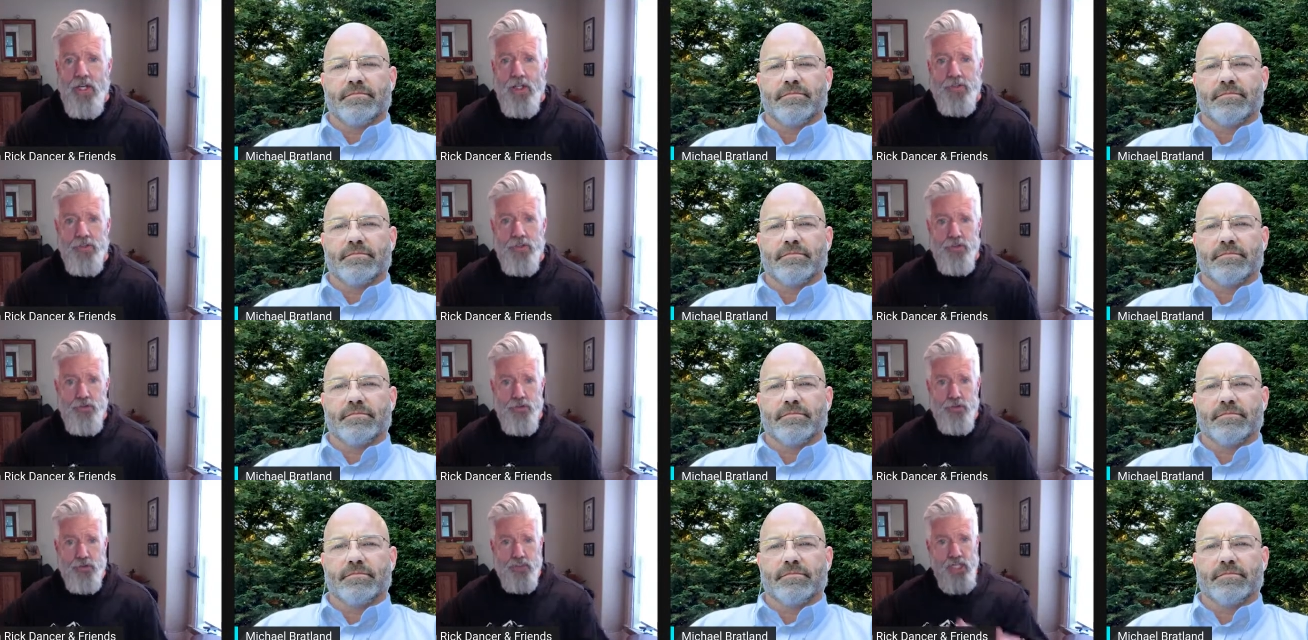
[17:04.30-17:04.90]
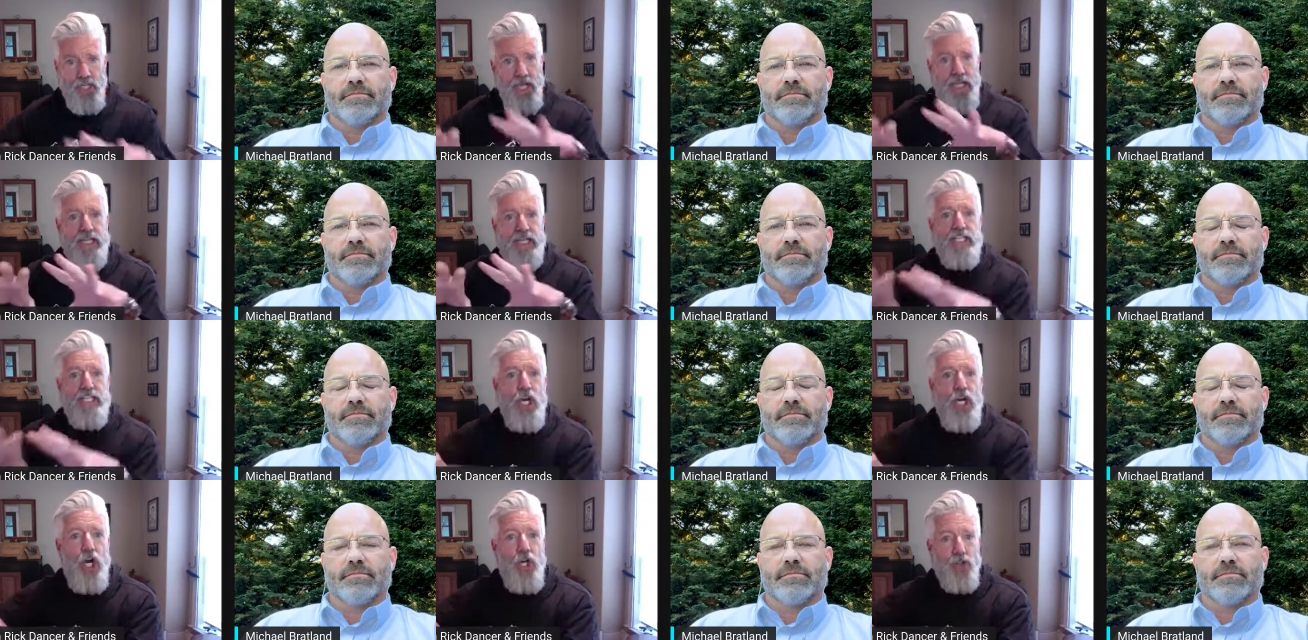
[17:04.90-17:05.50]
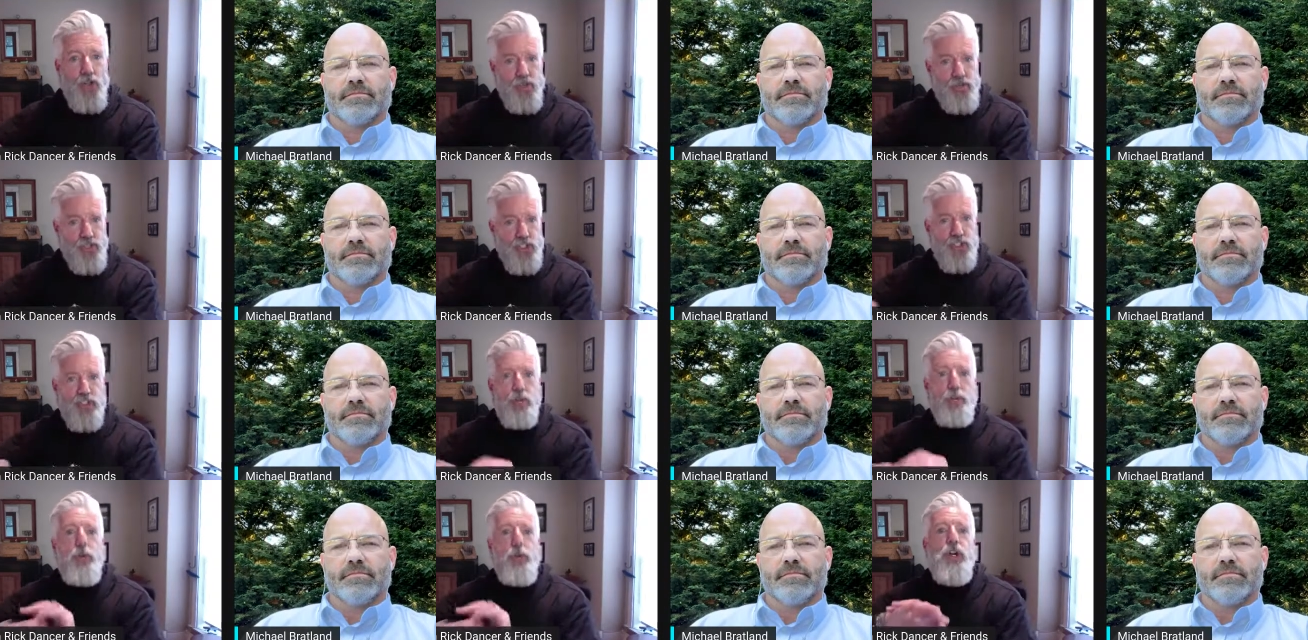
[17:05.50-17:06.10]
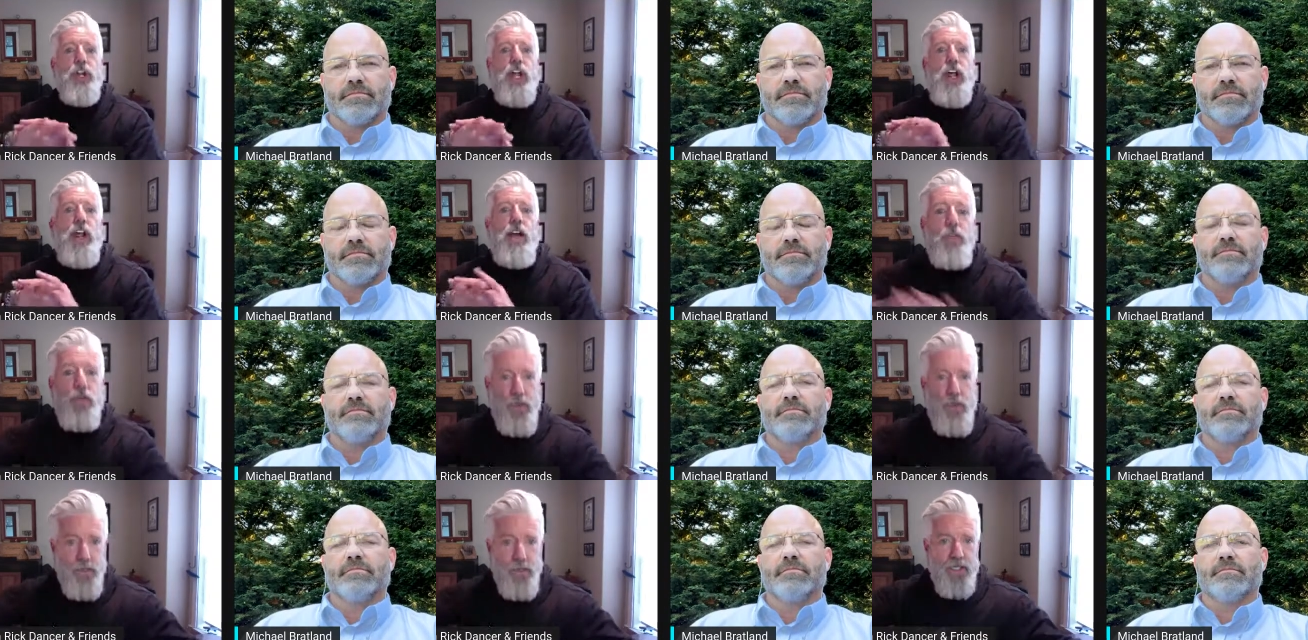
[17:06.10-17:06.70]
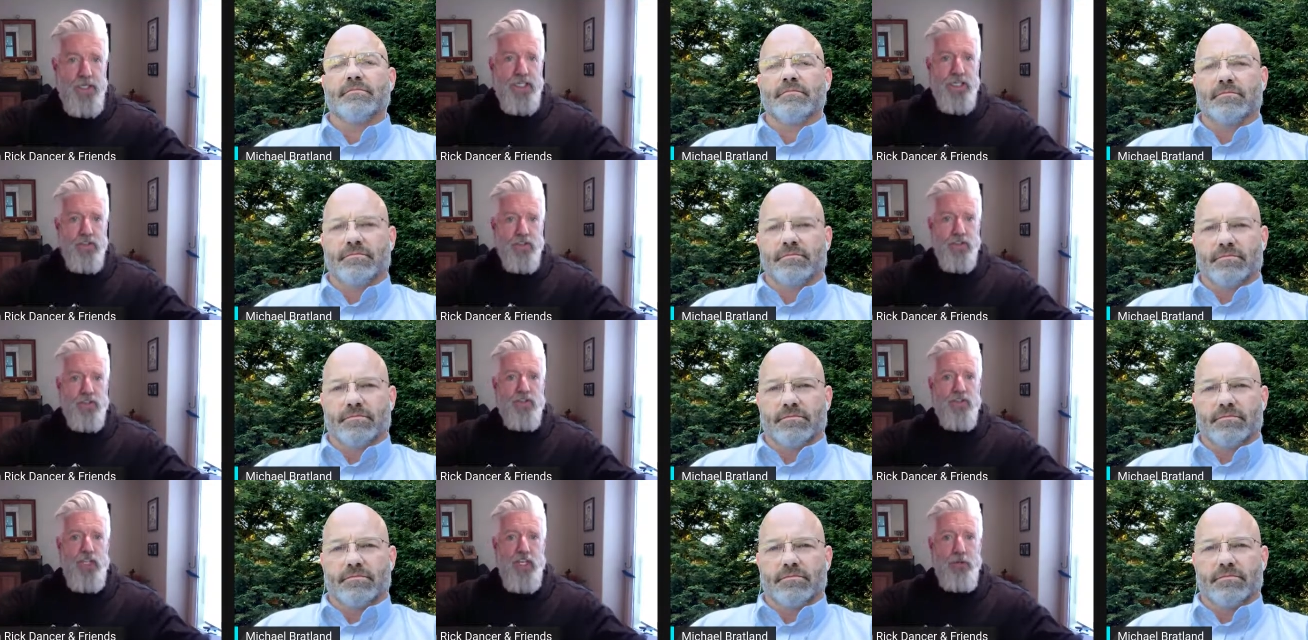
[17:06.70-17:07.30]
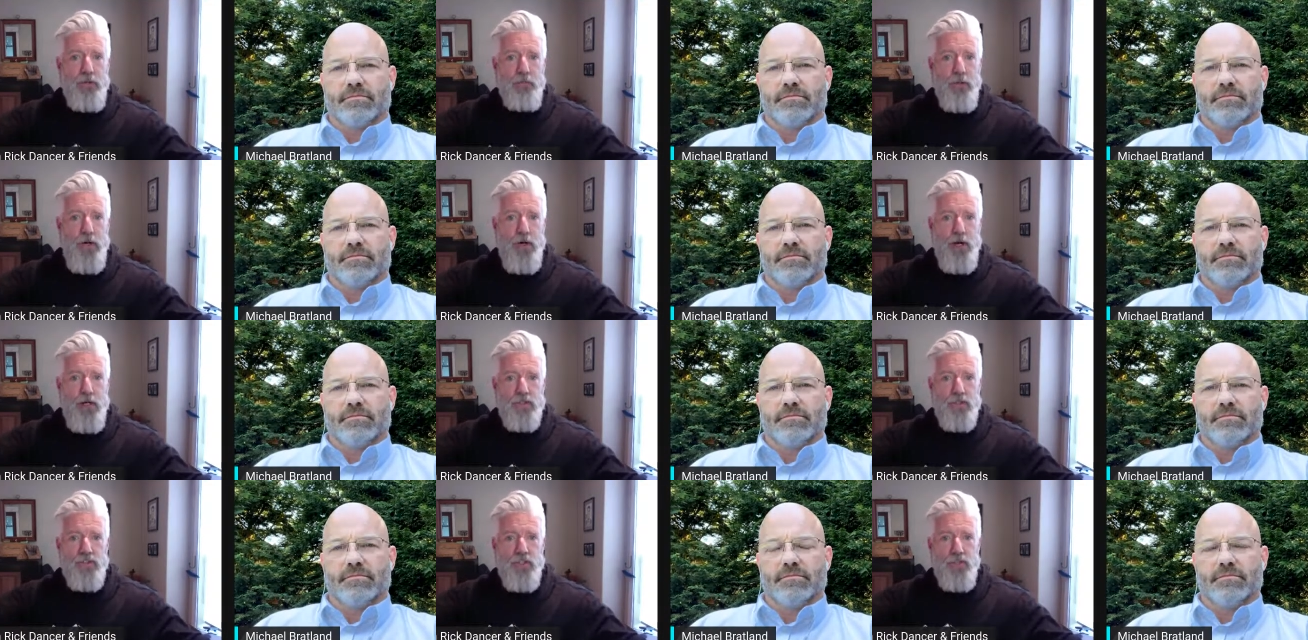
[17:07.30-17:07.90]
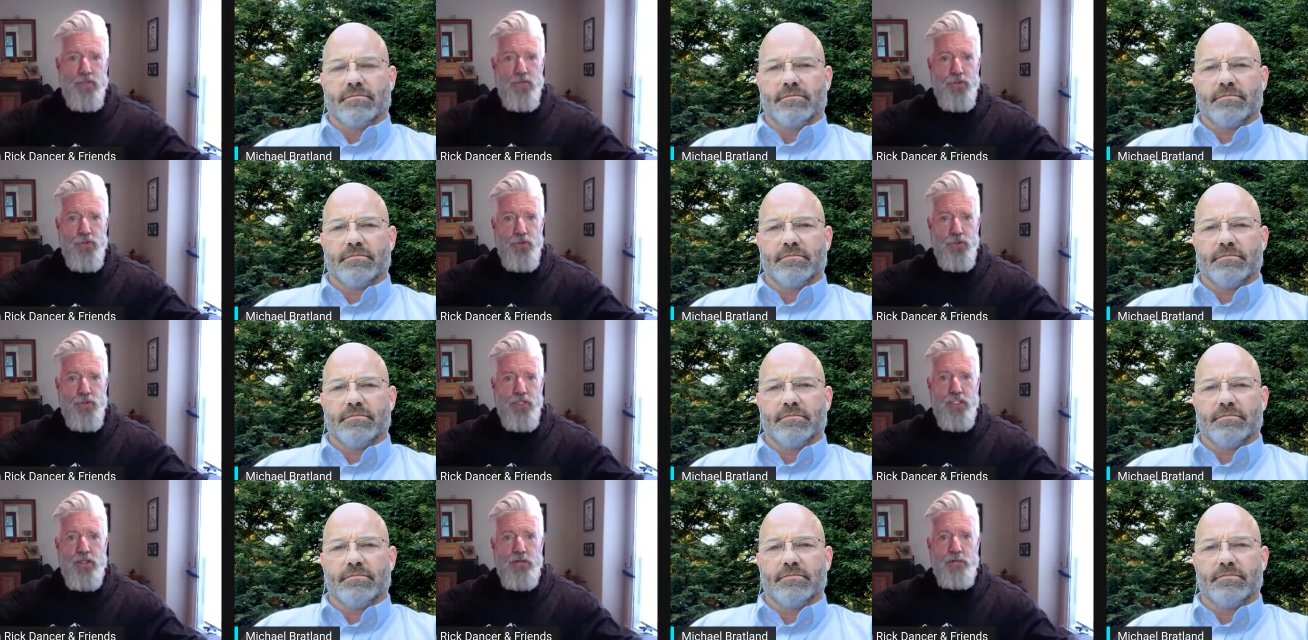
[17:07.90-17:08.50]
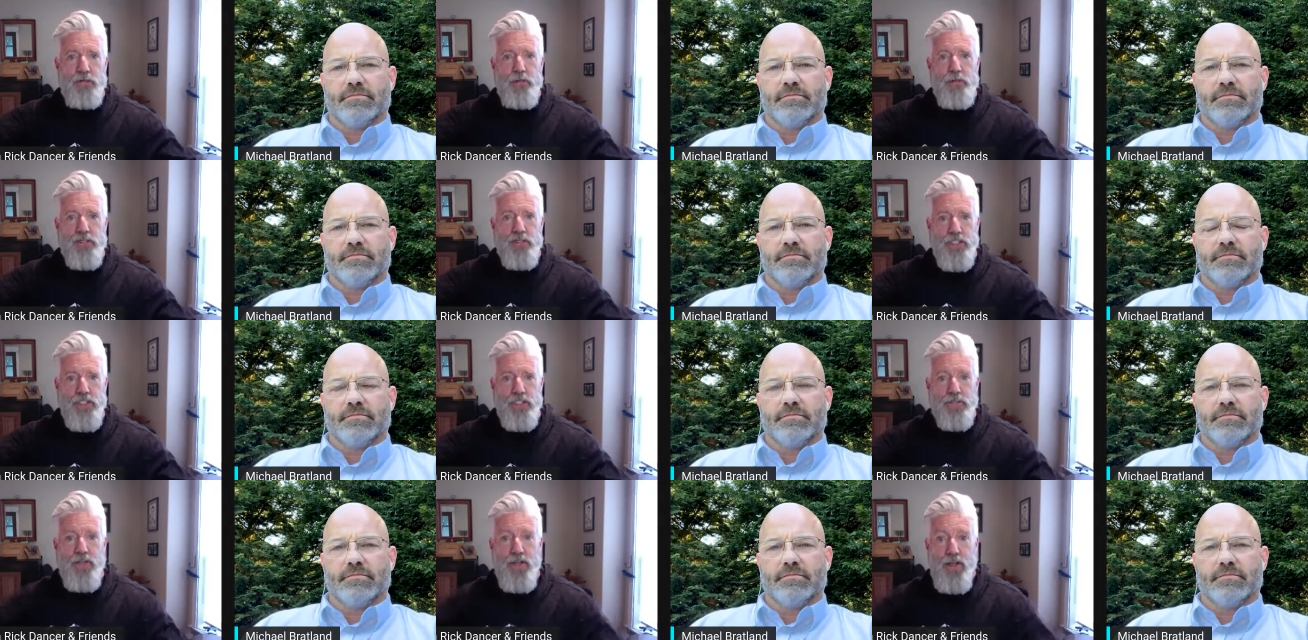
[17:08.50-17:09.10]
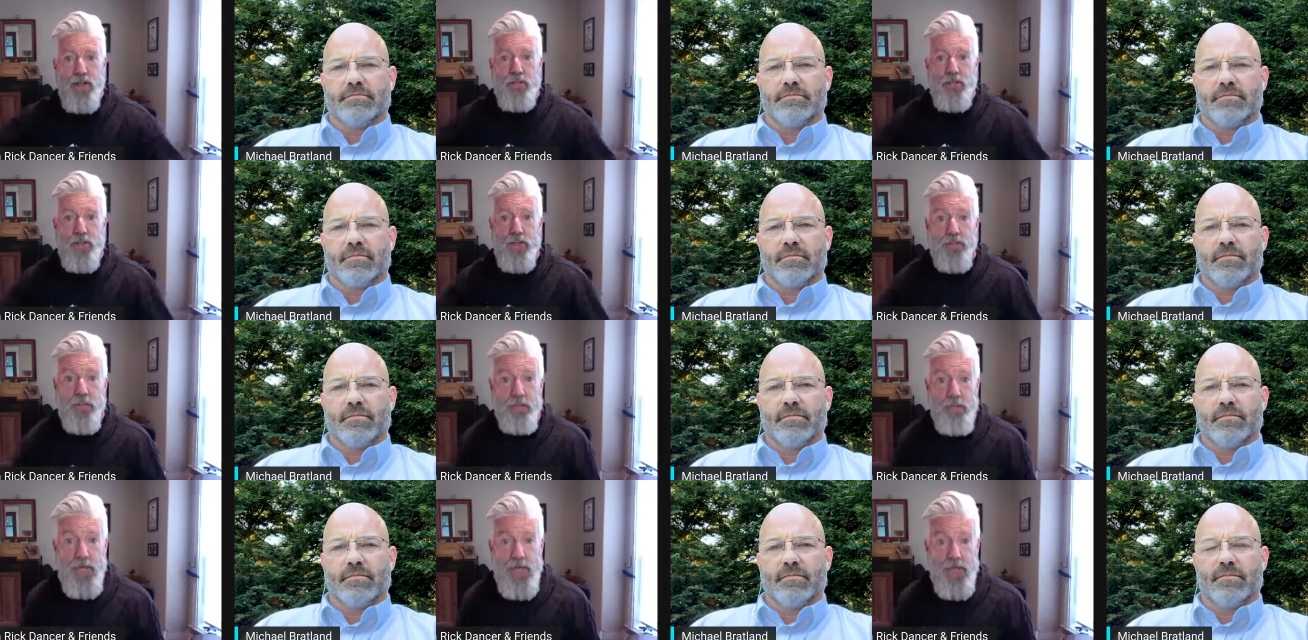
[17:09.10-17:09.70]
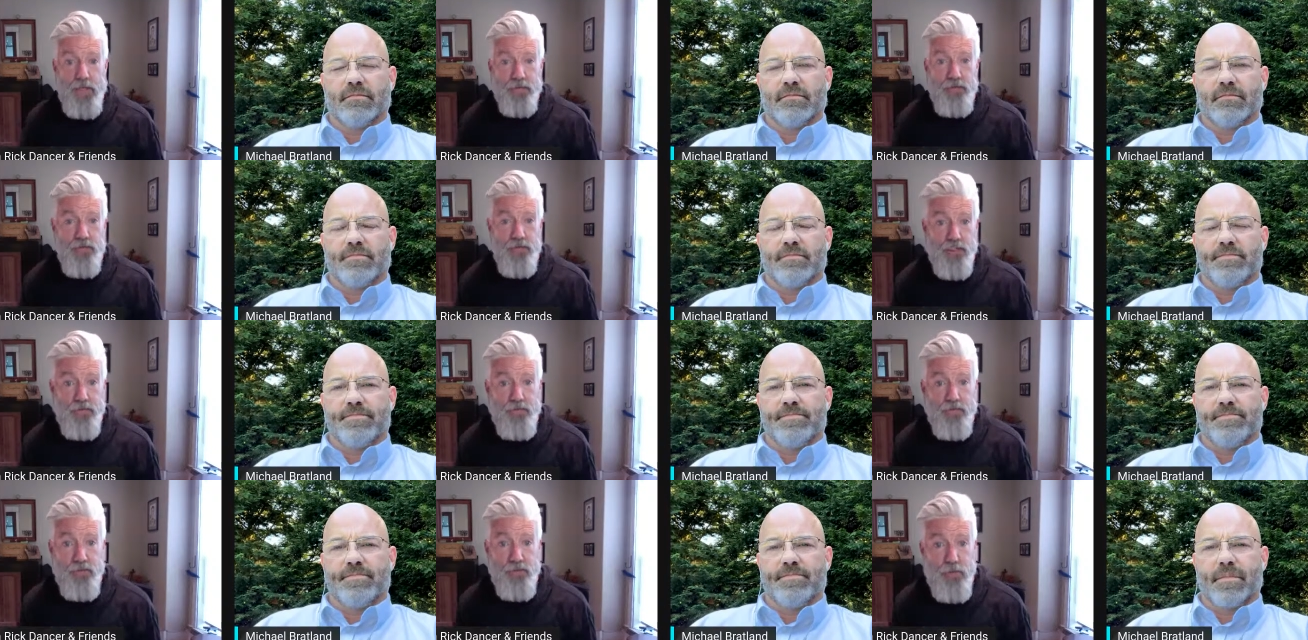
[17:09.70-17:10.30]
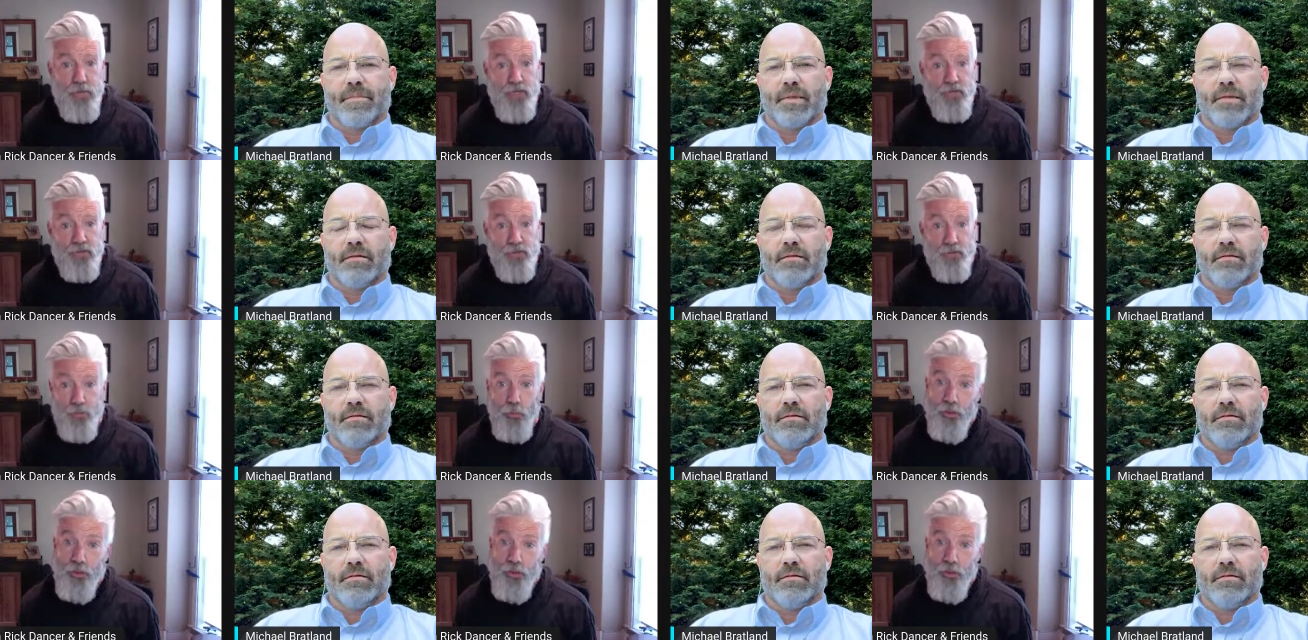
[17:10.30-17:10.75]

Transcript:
Speaker 1: a certain ideology to put everybody in the same box if you didn't believe that the mask information,